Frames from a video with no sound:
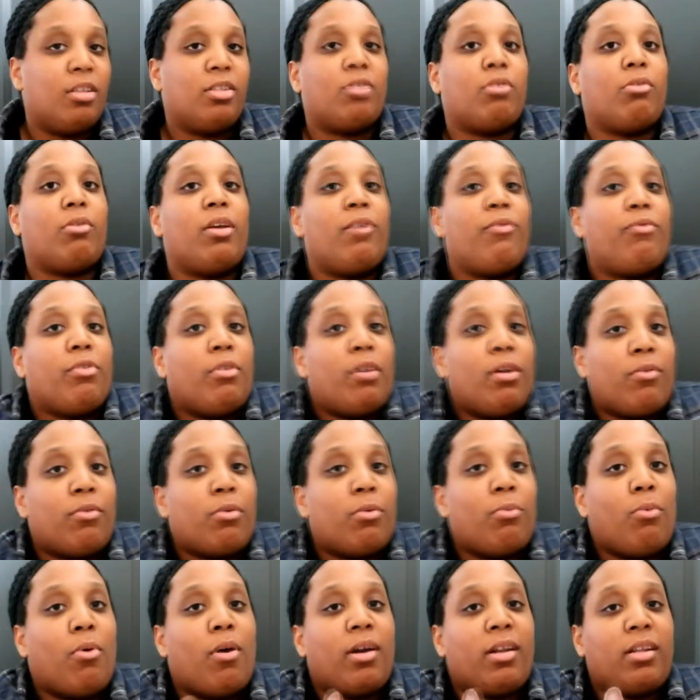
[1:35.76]
so if you
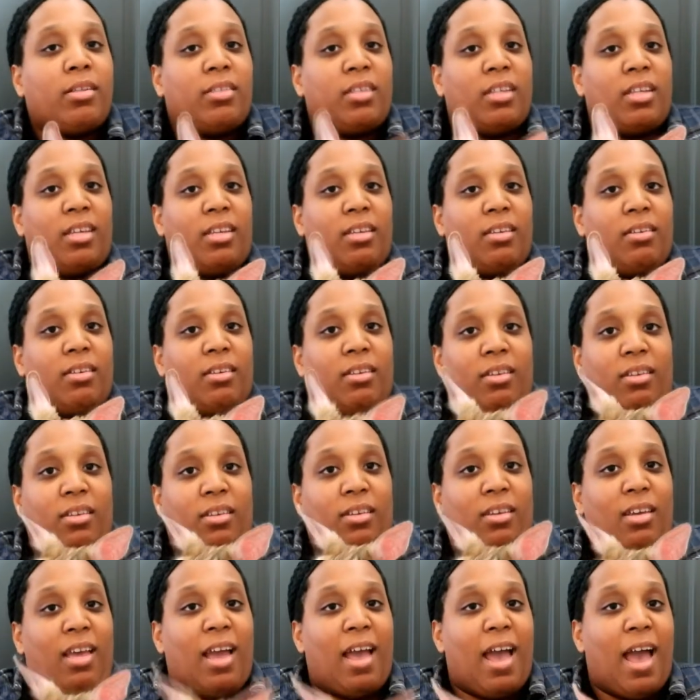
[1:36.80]
ever wanted
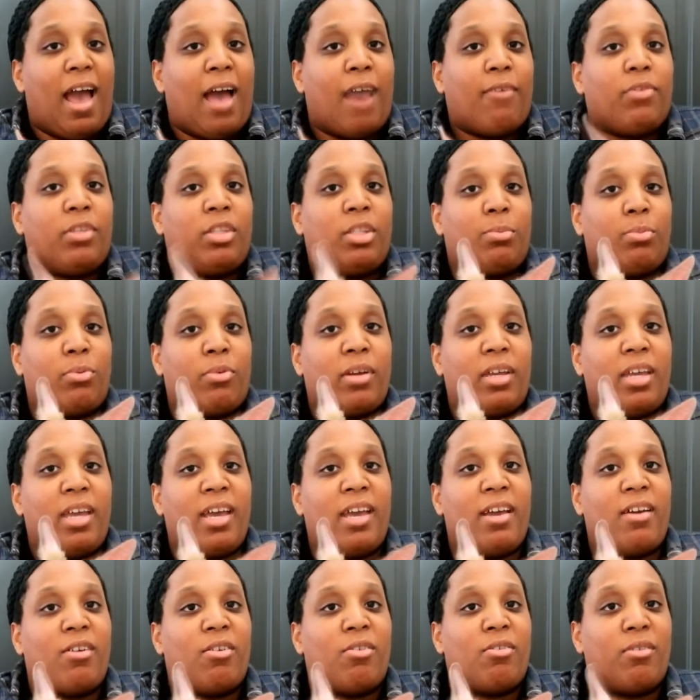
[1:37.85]
to have a
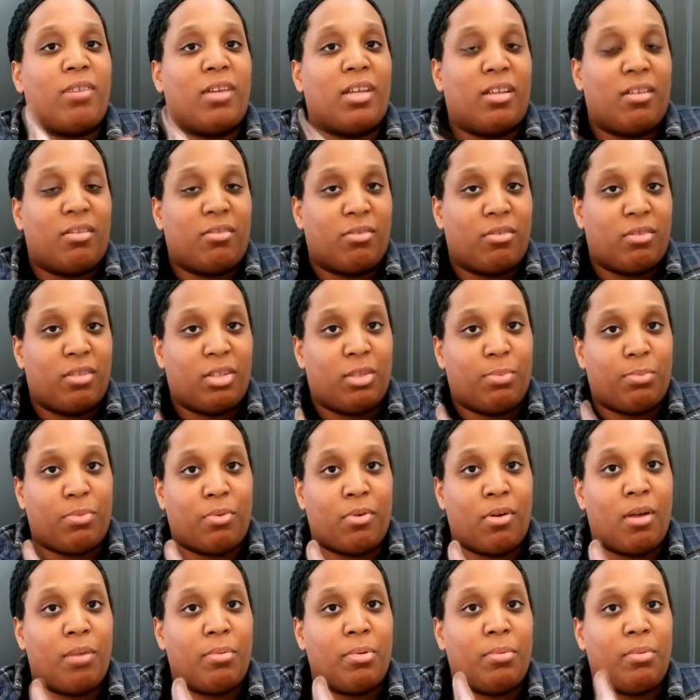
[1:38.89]
Springhare, it's
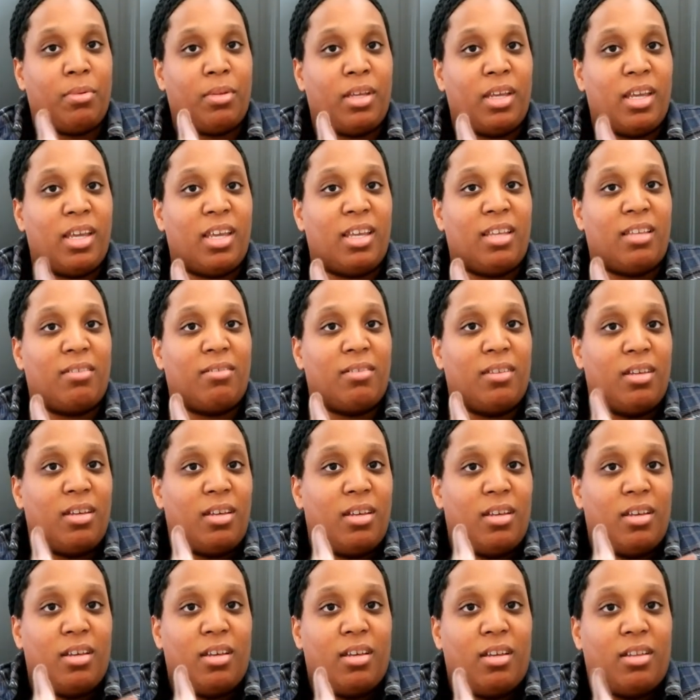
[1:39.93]
probably,
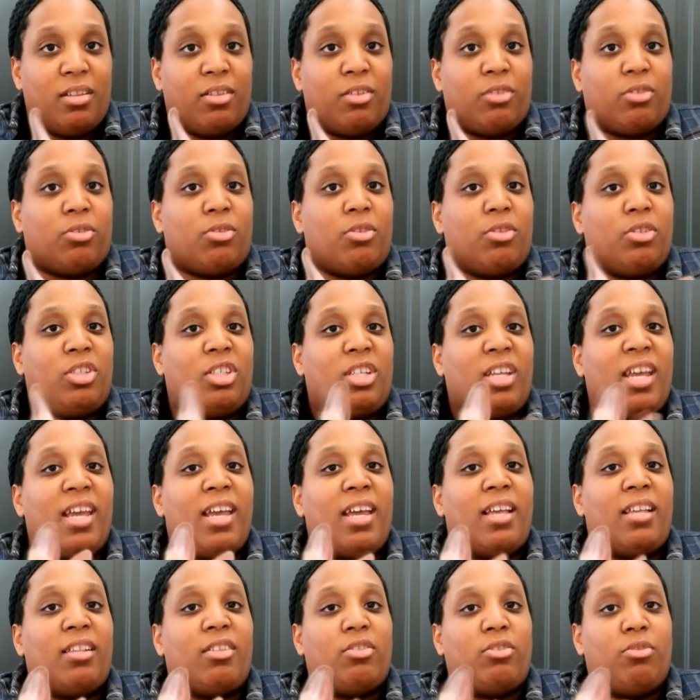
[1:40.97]
there's a good
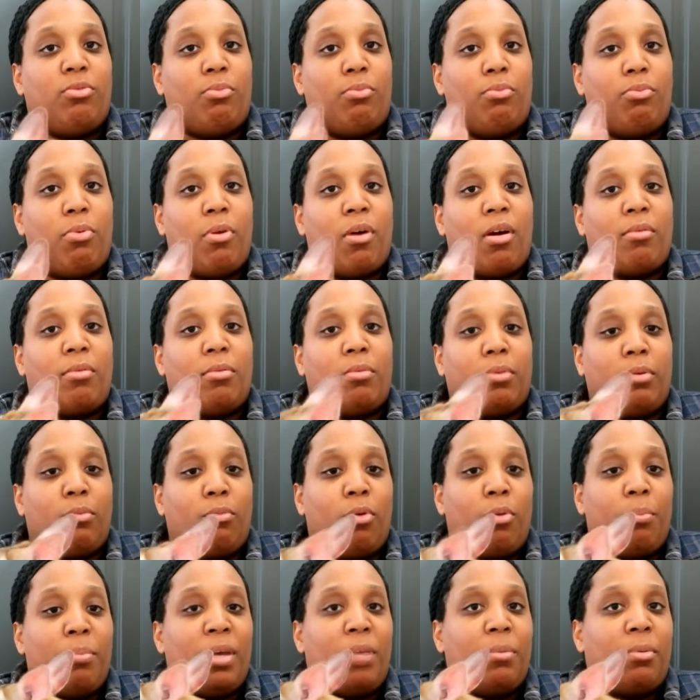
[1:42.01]
chance you probably
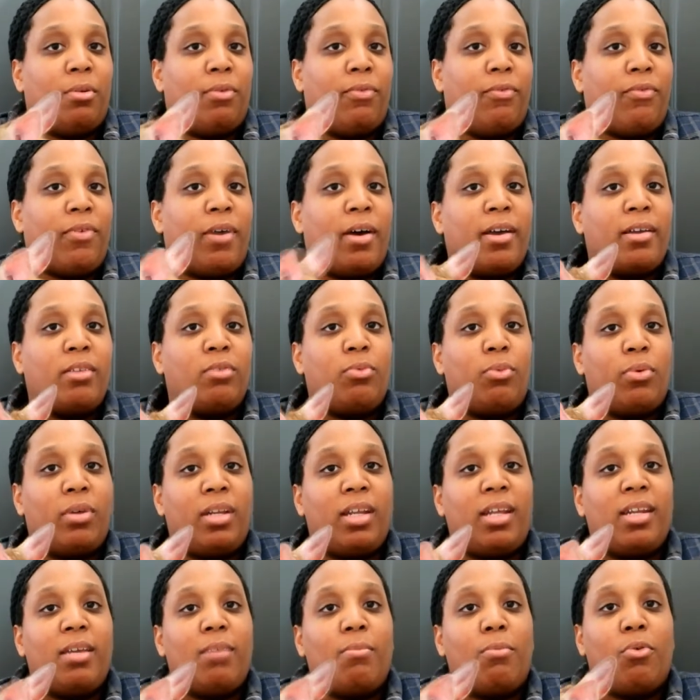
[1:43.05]
won't be able to find
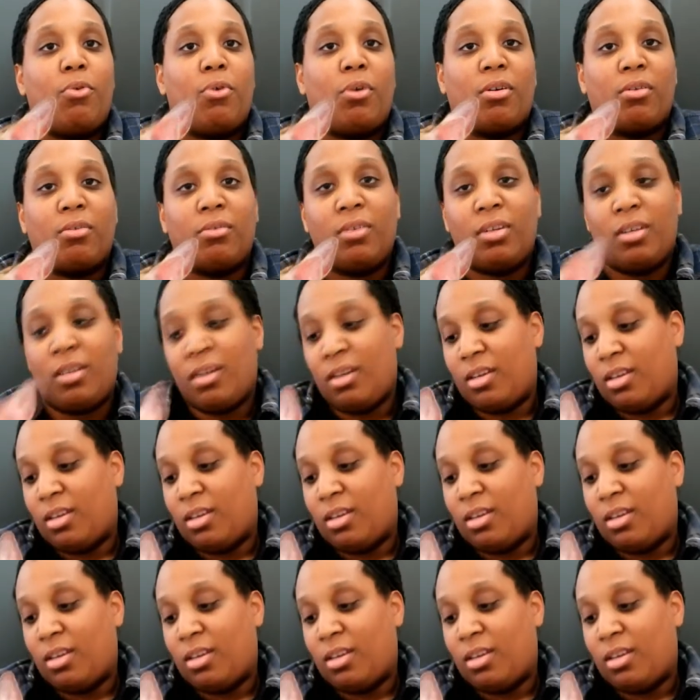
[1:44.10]
one anymore.